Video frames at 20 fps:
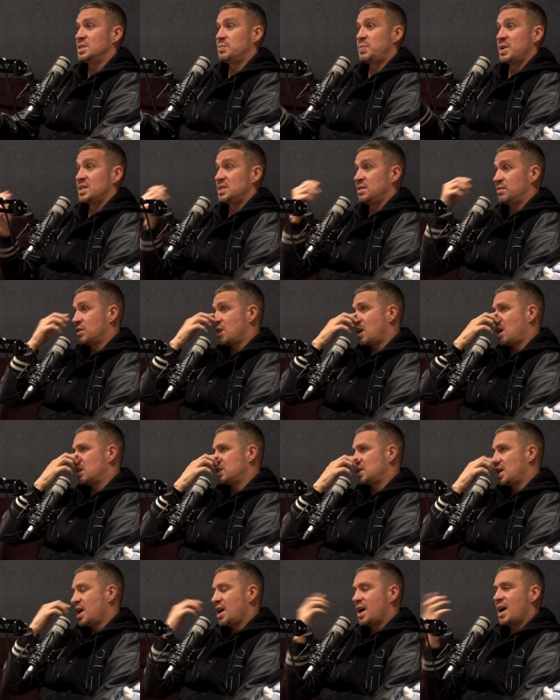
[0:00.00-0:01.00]
expensive
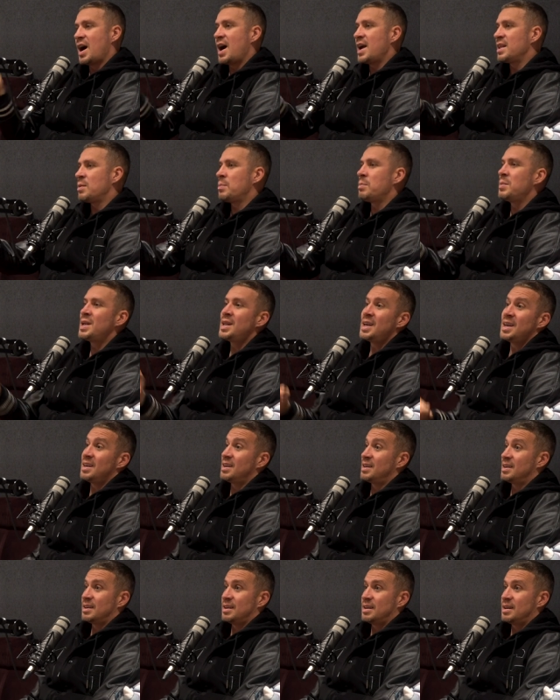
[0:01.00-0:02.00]
cars. Yeah. I had a
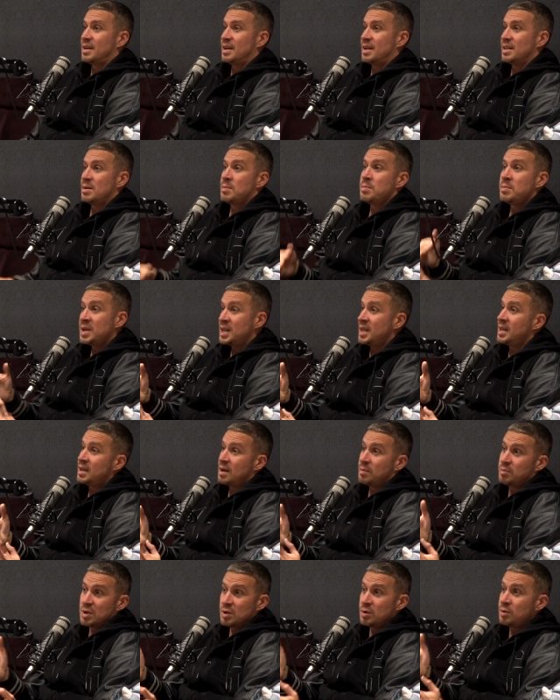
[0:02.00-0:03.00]
mini, the mini,
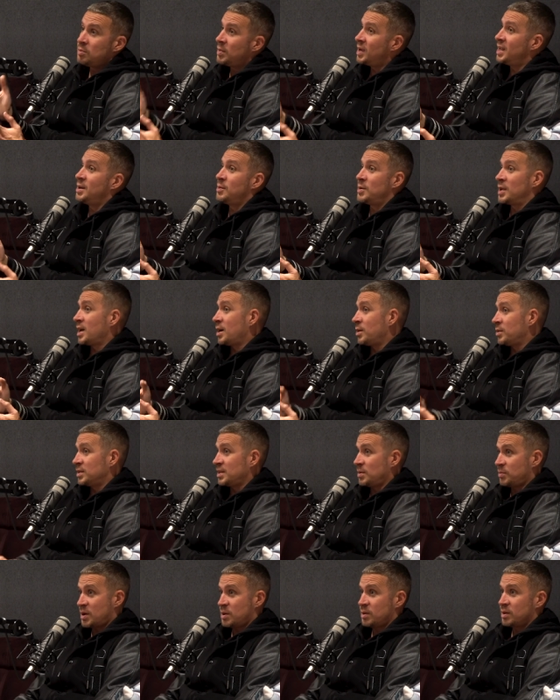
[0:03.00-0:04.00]
a blue mini when I was
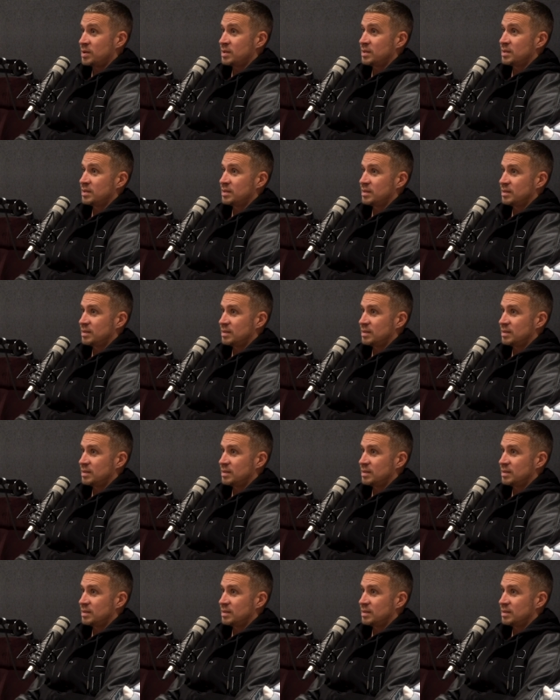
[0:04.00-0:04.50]
at Bolton.